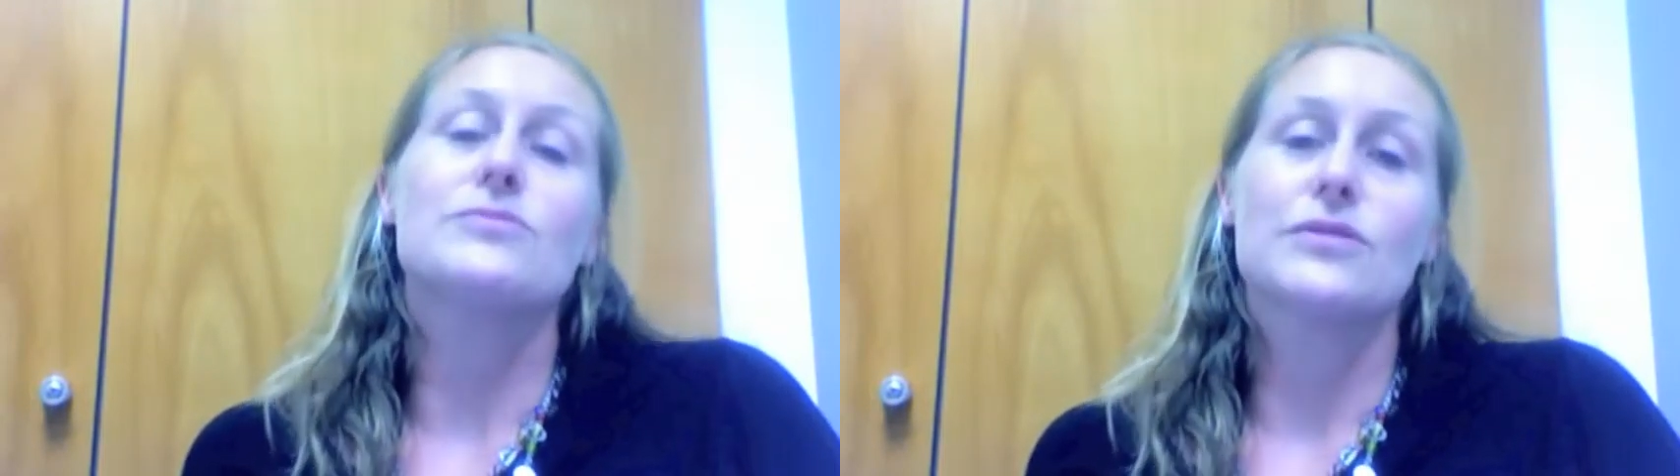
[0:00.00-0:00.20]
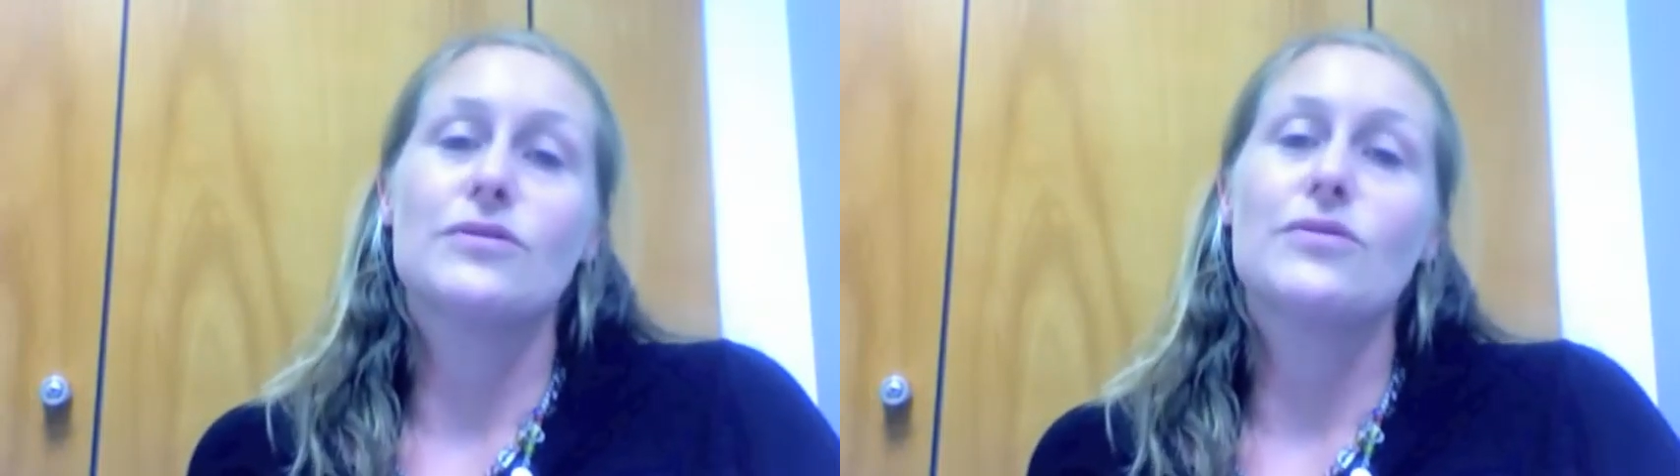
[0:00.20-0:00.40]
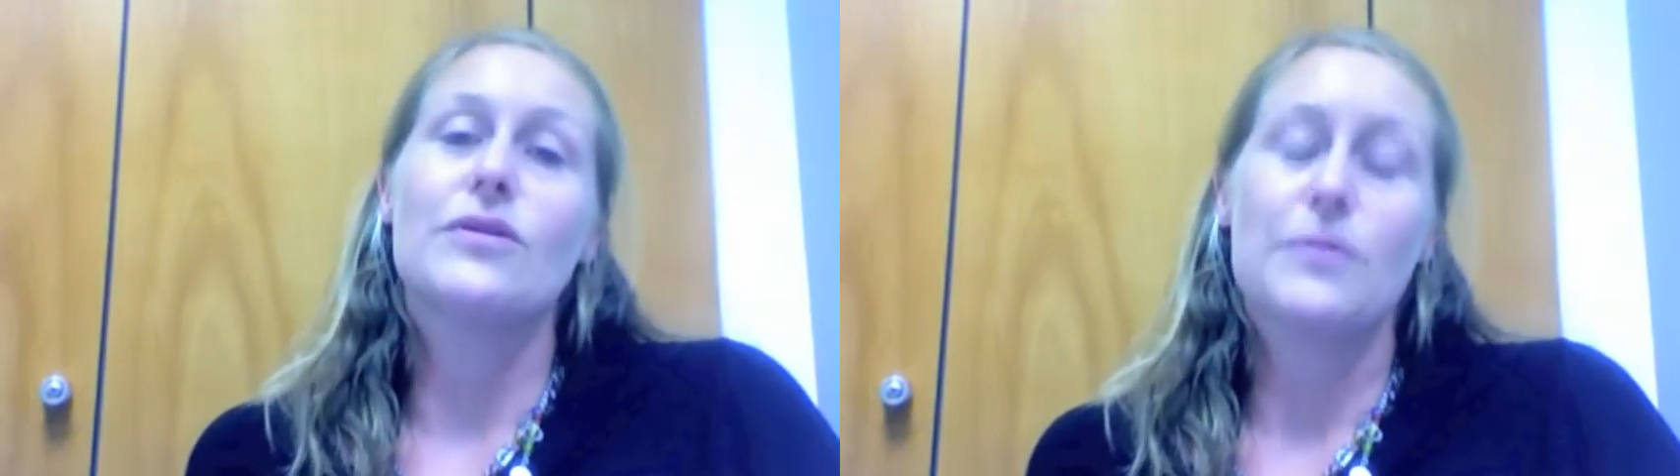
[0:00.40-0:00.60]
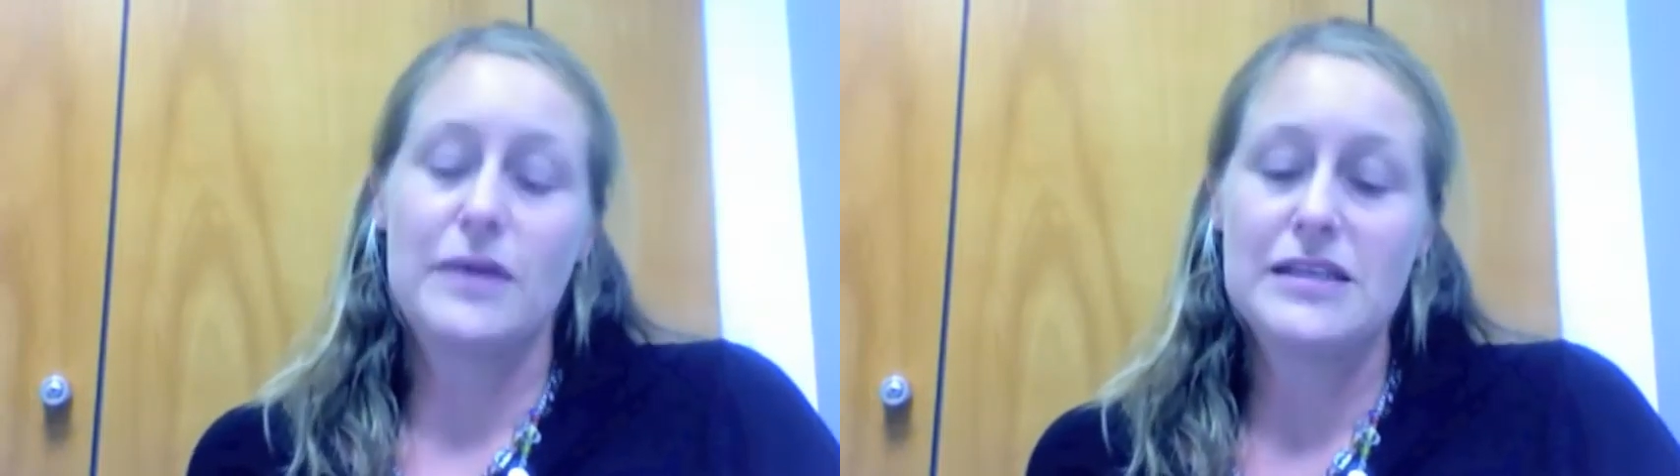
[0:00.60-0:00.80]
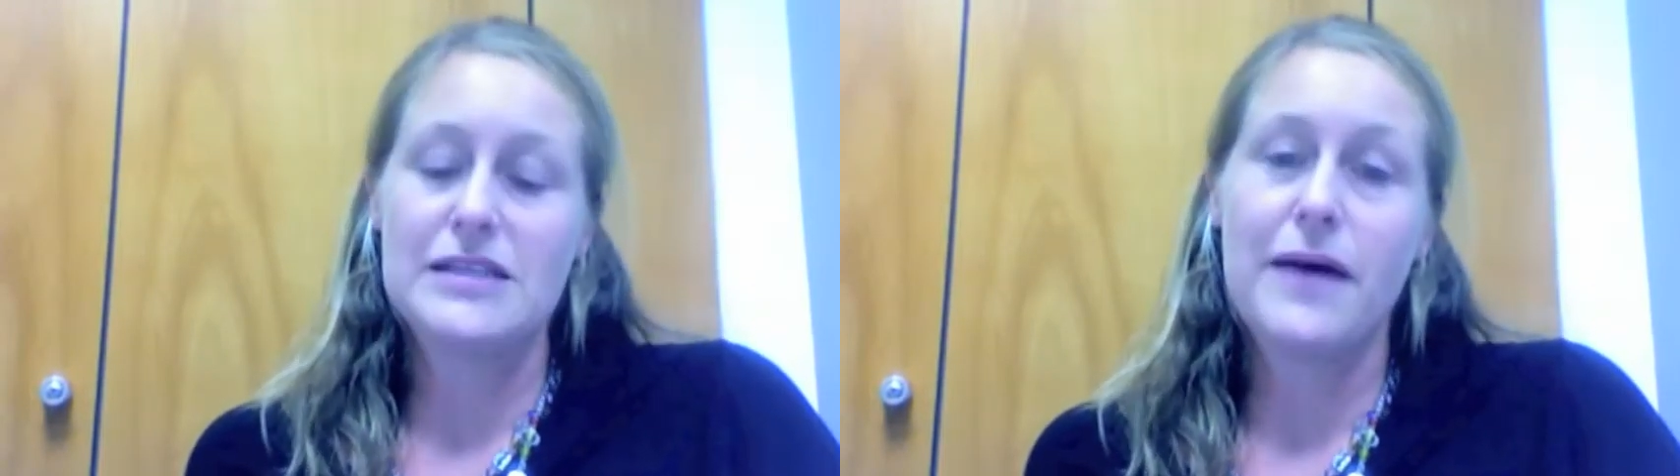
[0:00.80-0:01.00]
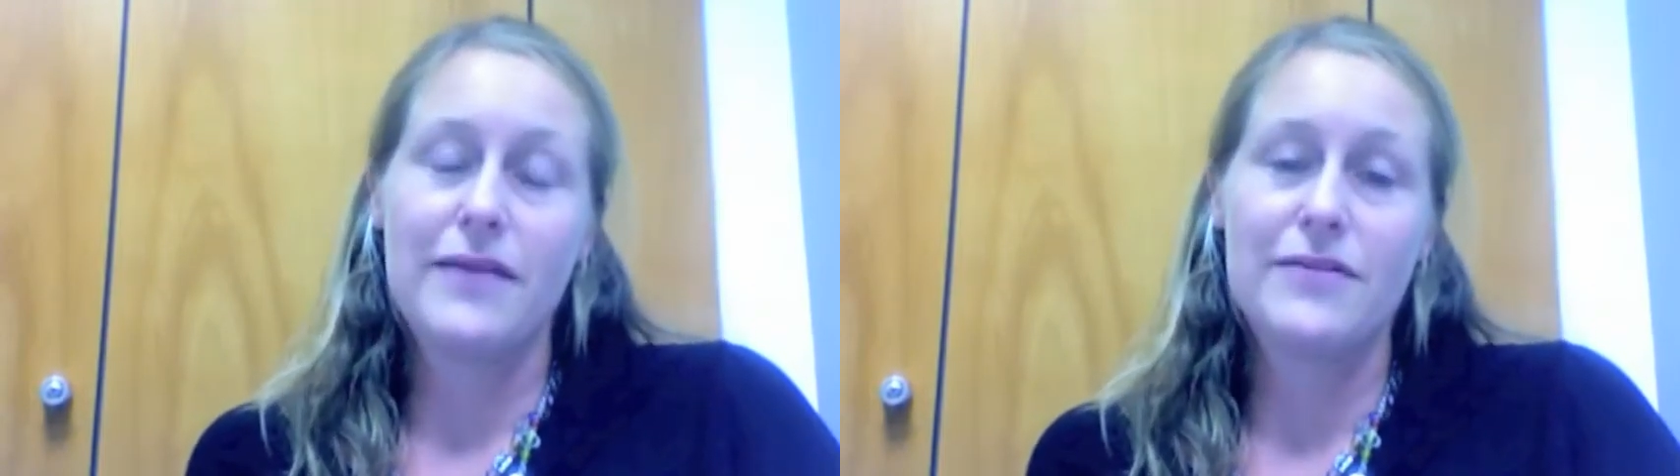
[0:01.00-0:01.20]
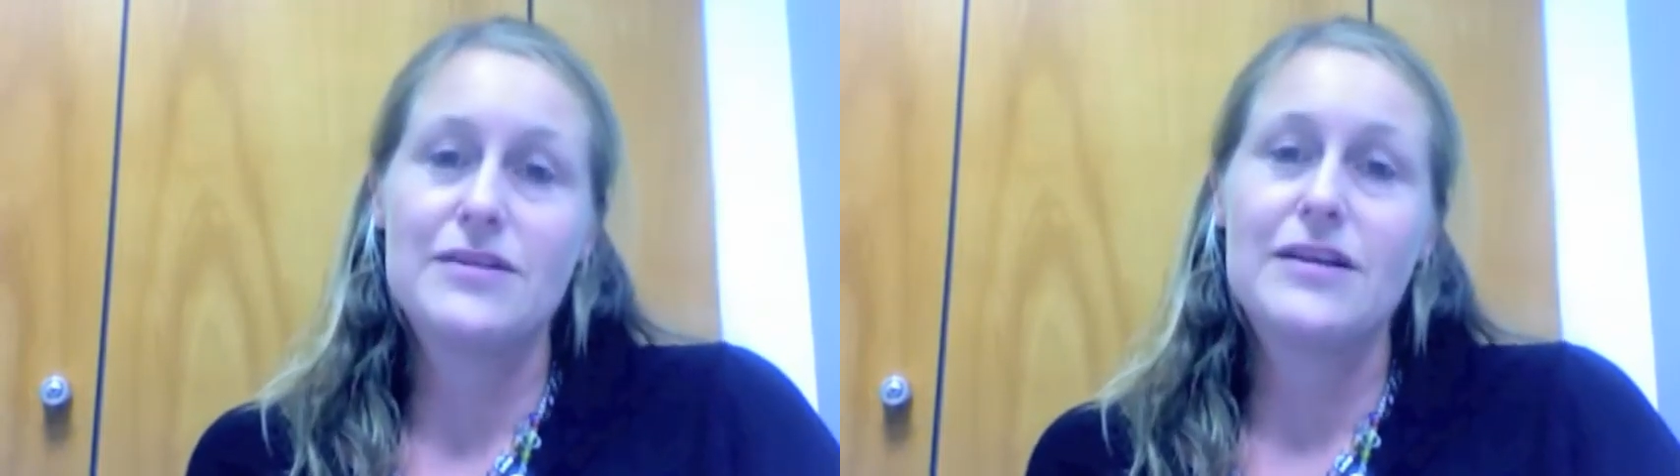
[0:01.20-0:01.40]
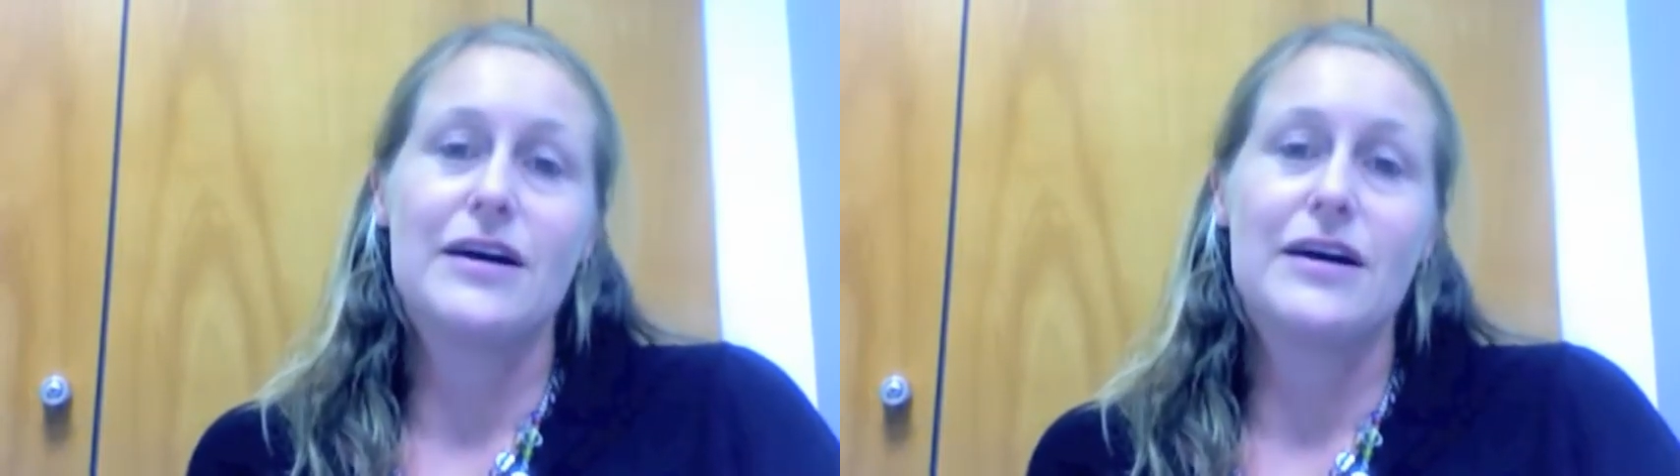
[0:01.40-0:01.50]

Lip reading: will be spent